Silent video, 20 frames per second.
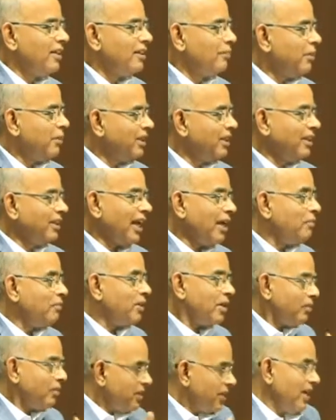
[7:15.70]
By the time
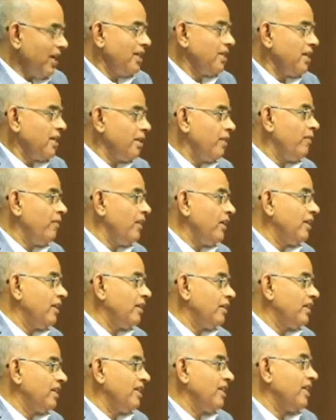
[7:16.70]
she has a
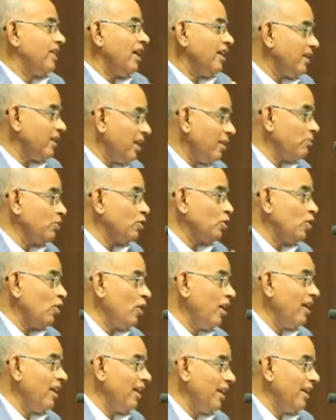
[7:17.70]
difficulty, she can't come so
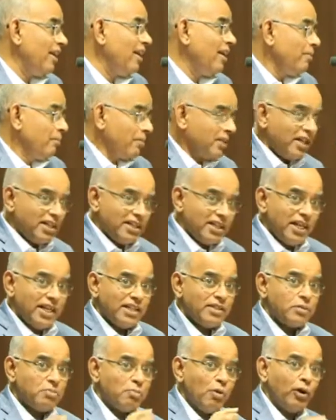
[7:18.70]
early because she
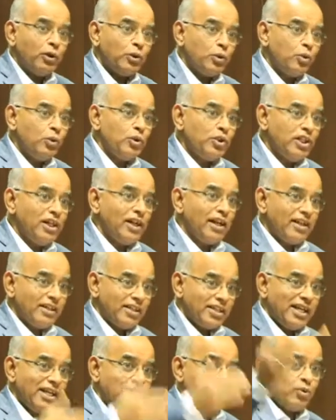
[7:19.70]
has small 2 children.
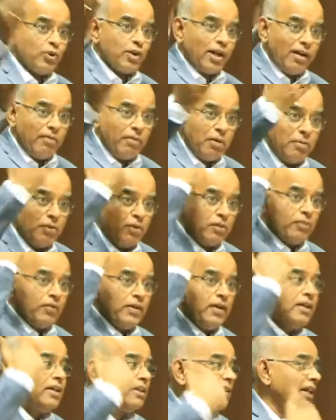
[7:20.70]
She has to travel about
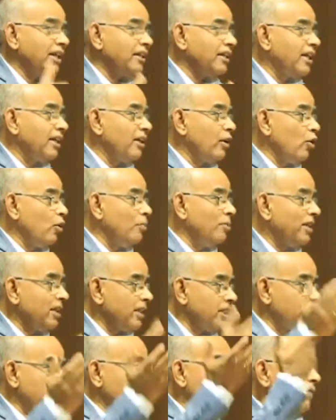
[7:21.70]
30
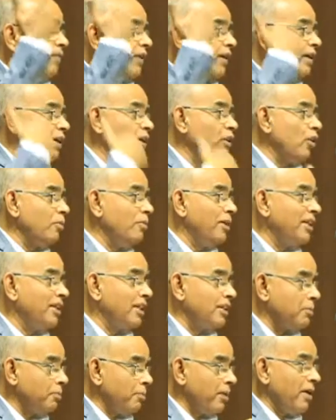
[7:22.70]
kilometers, 25
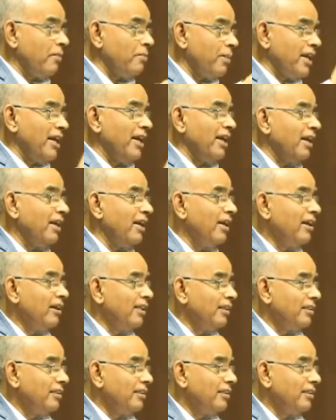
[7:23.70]
kilometers, pay money.